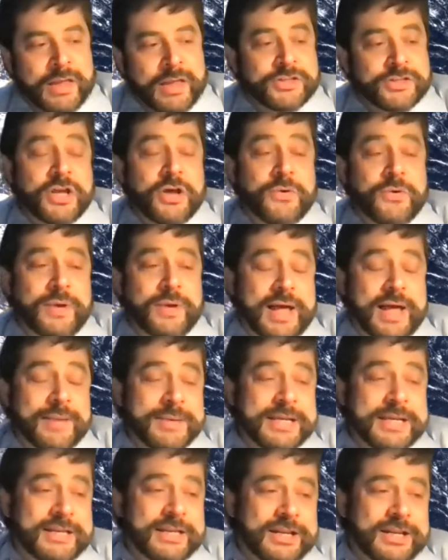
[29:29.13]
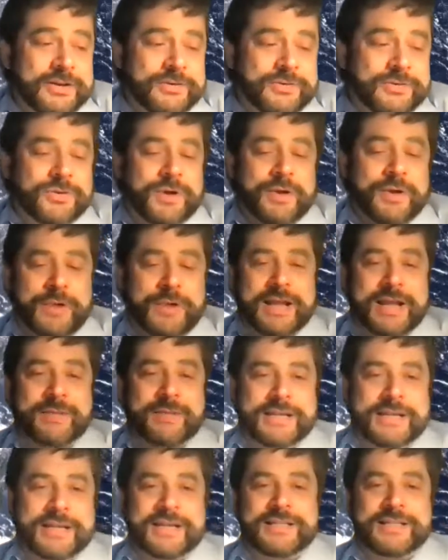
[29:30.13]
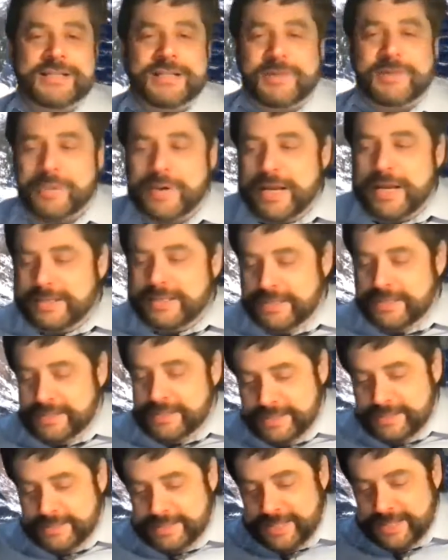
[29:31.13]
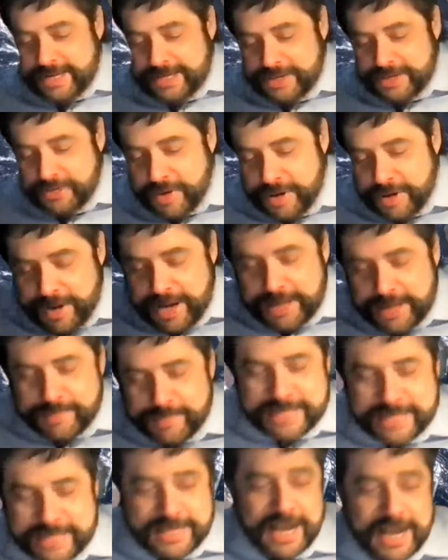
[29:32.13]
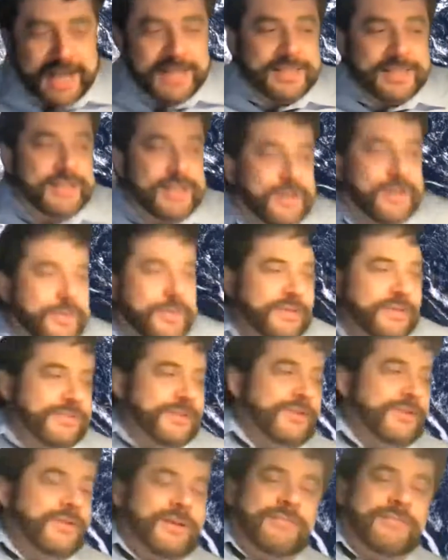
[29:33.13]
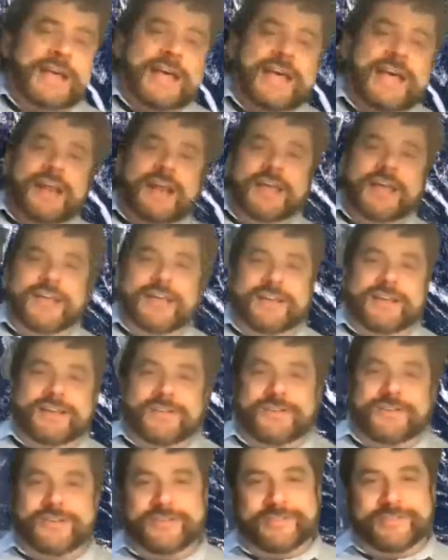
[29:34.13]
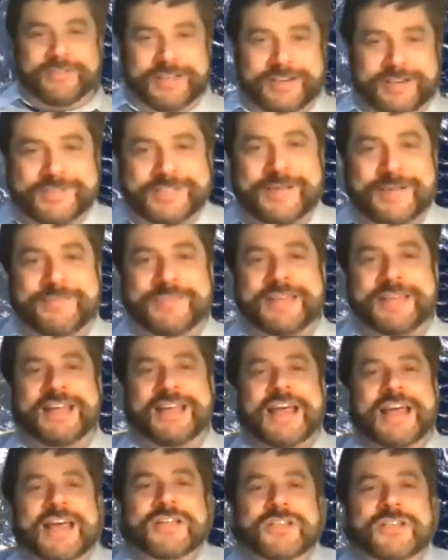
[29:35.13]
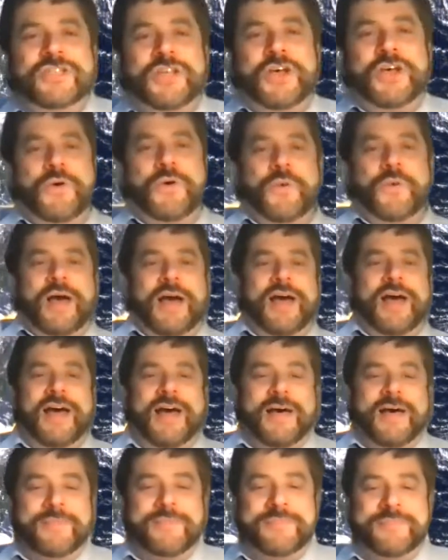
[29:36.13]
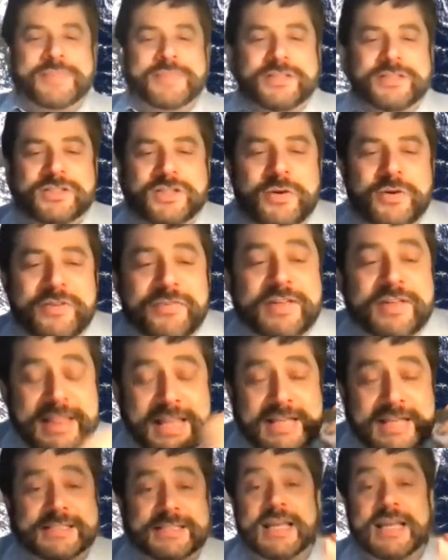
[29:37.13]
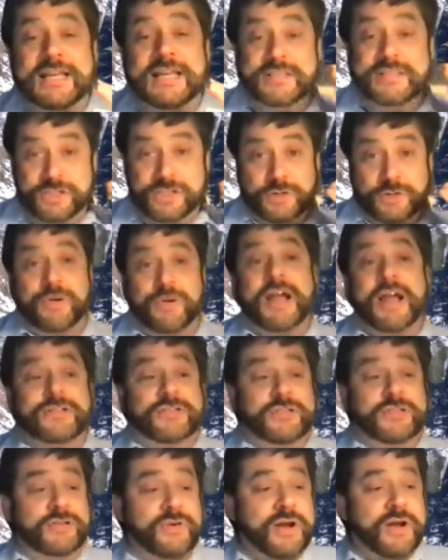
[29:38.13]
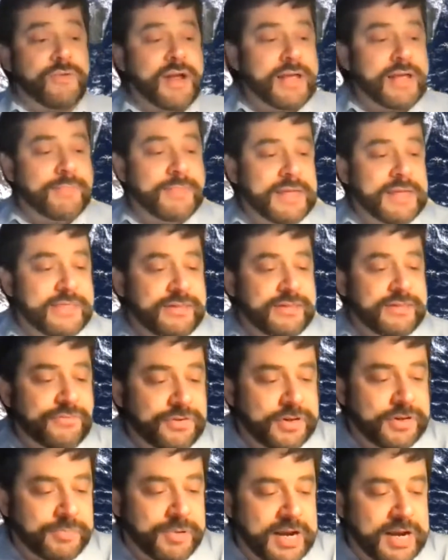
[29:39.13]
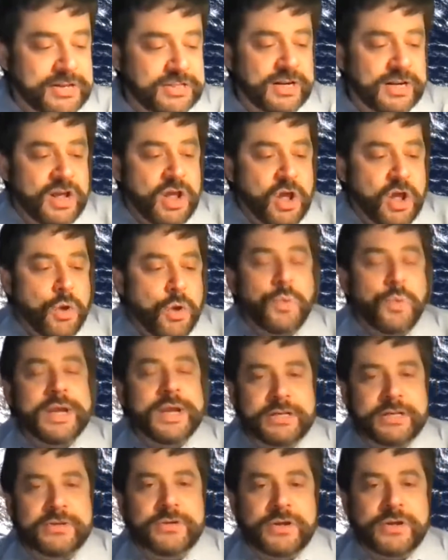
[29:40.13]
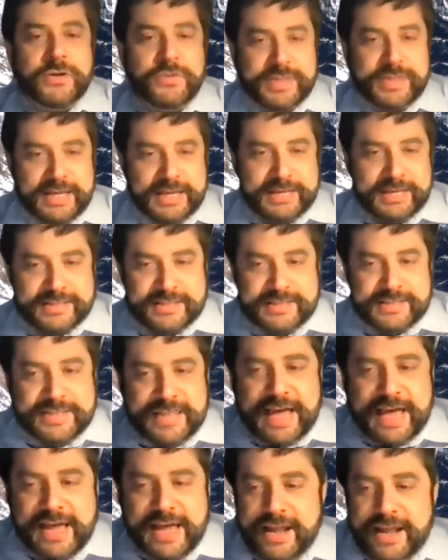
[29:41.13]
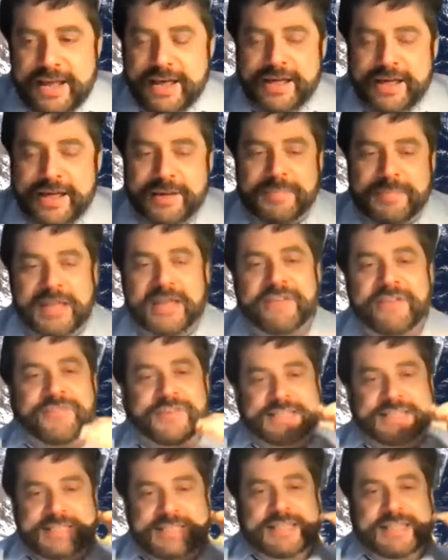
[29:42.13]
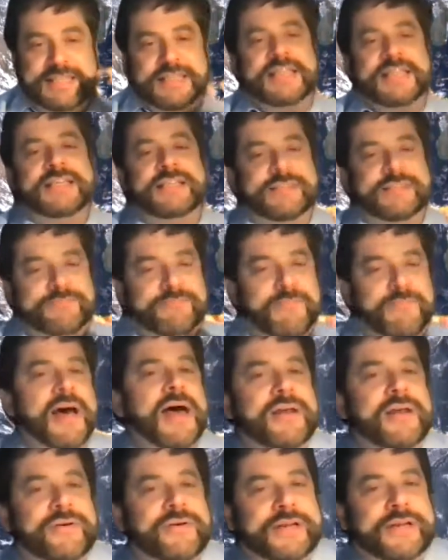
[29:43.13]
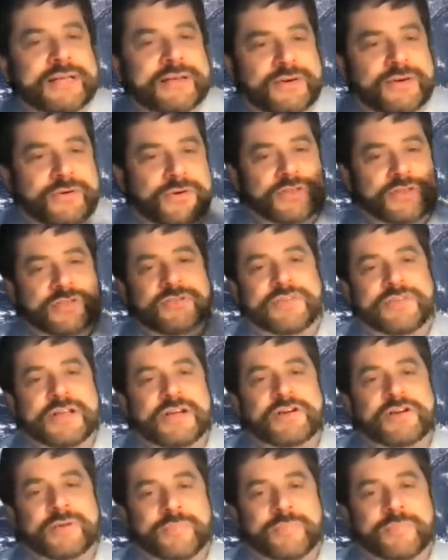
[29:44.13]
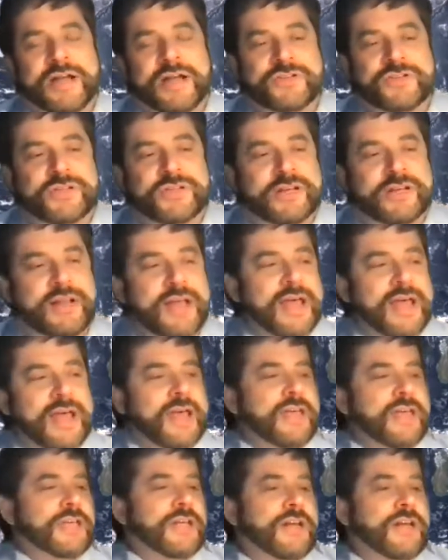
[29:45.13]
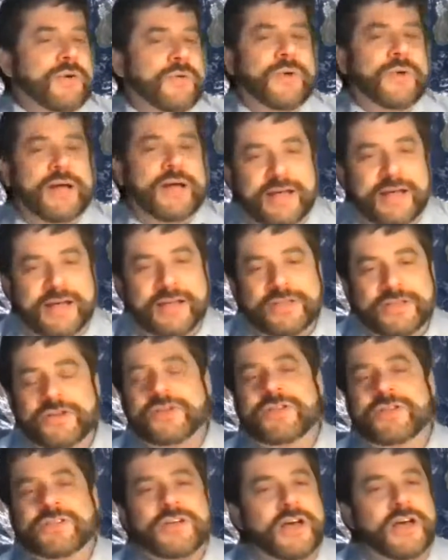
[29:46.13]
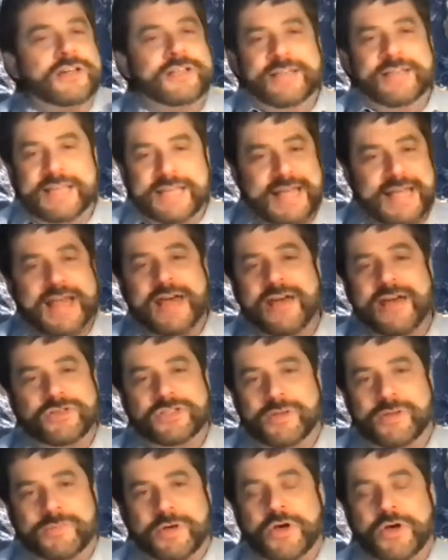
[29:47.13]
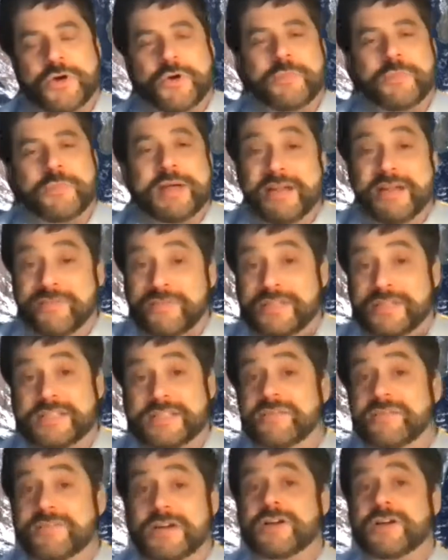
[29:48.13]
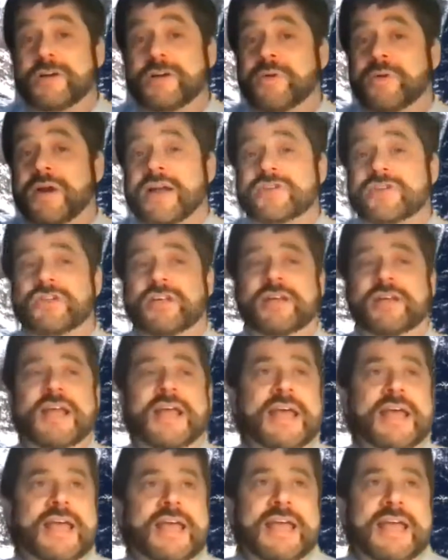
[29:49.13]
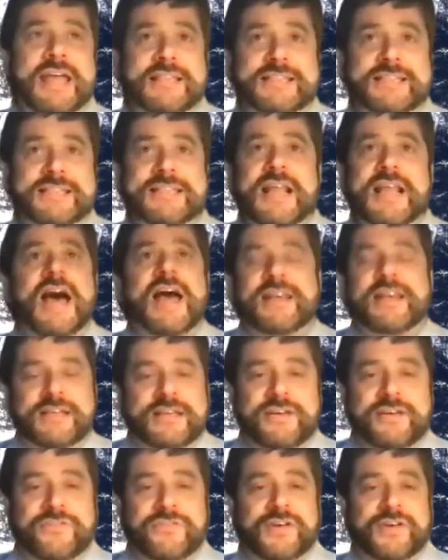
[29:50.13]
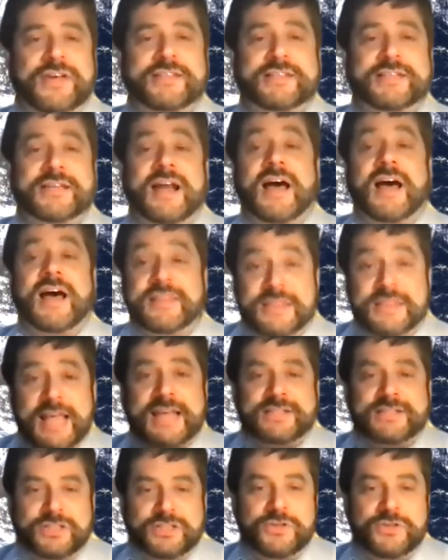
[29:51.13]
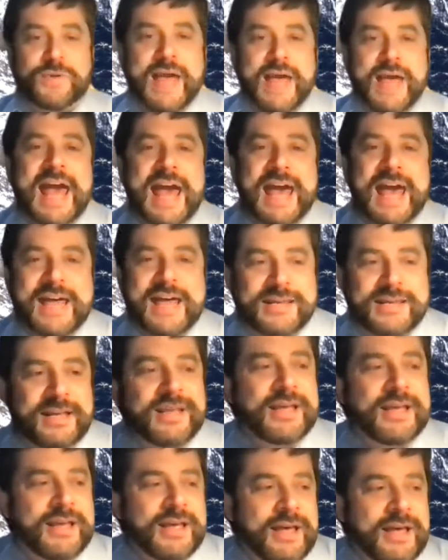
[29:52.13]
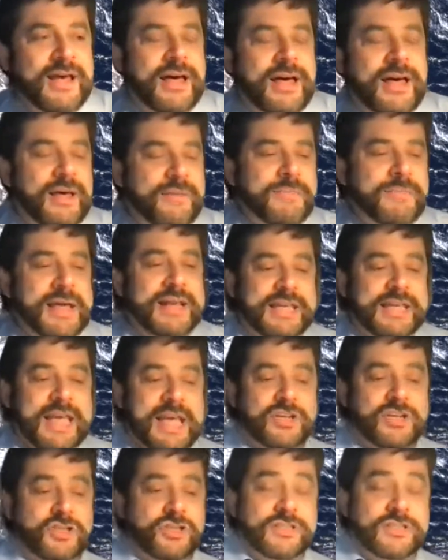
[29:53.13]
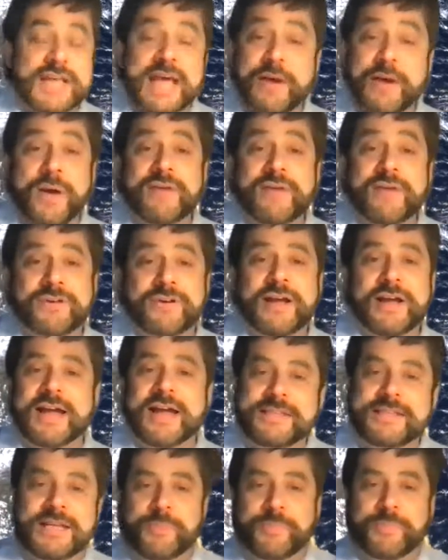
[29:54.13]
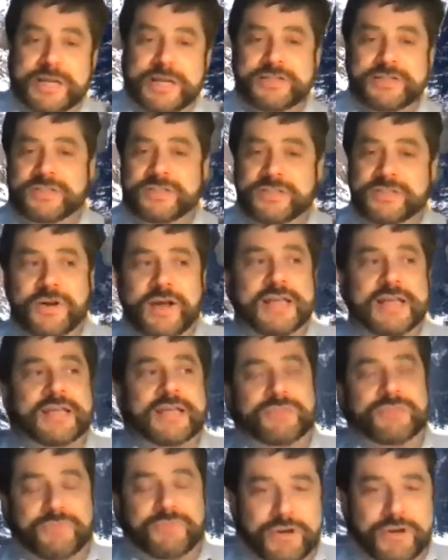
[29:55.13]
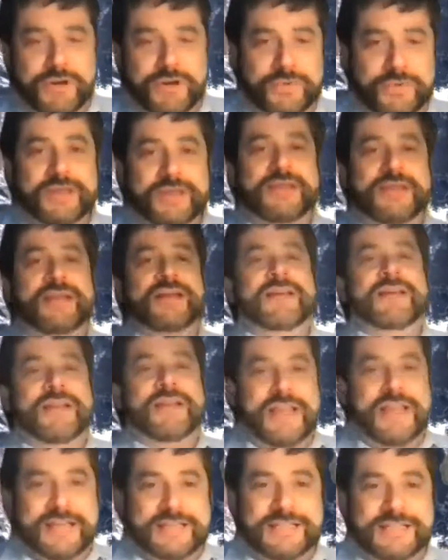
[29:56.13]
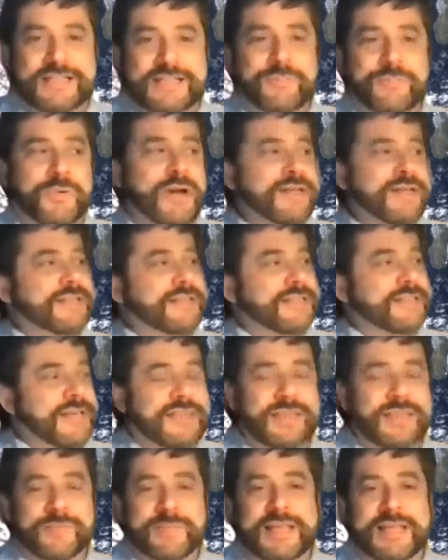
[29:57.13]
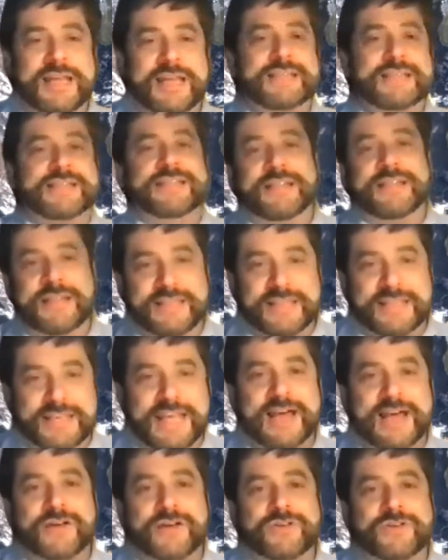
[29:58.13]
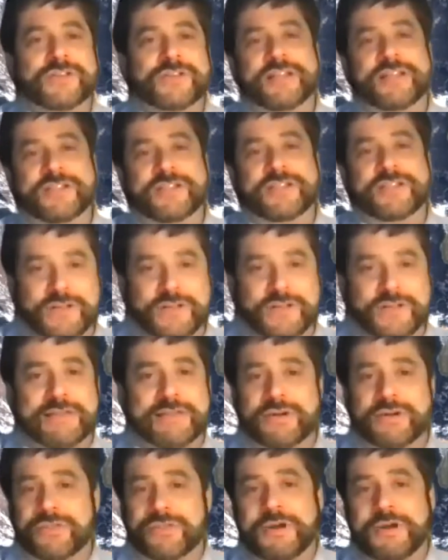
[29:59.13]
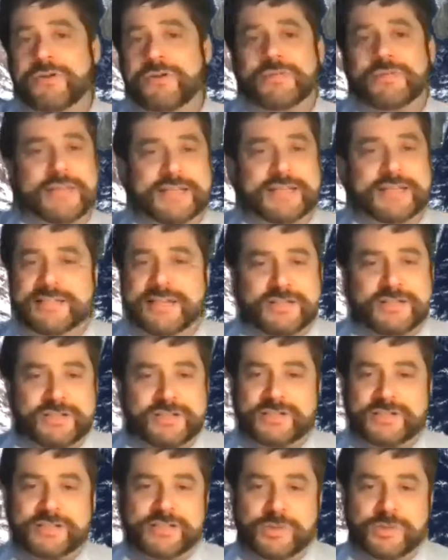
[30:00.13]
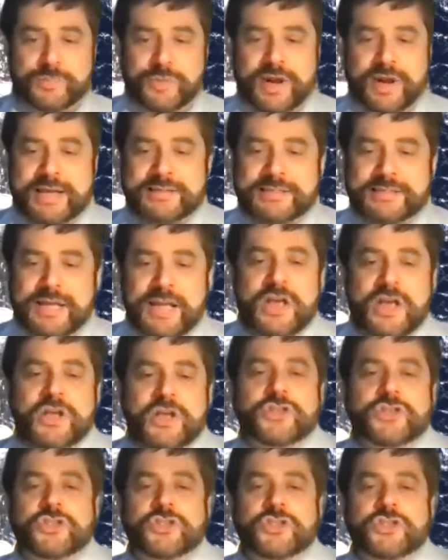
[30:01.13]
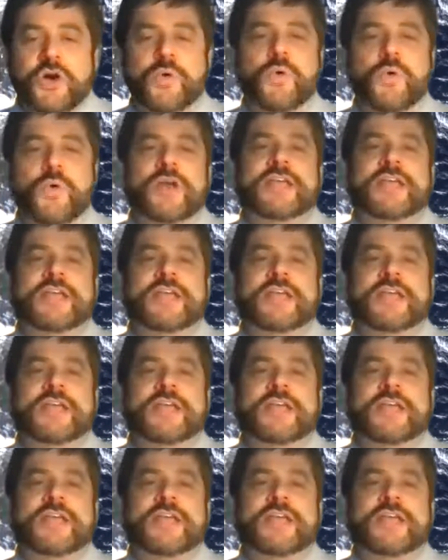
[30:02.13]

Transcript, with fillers: so, I mean, you know, do I recommend antidepressants? It's like, do I recommend Tylenol? Well, if you don't have a headache or you know something. So, um, so if let's say it's depression, do I recommend them for depression? We do know this that um, if it's at least moderate or severe depression, you know, uh, you can talk to the cows come home, and if it's severe depression, it's not going to fix it unless you add uh, medications. However, I tell patients, you know, I can throw antidepressants at them and they can sit on the couch and they just go down their throat and they stay just as depressed. So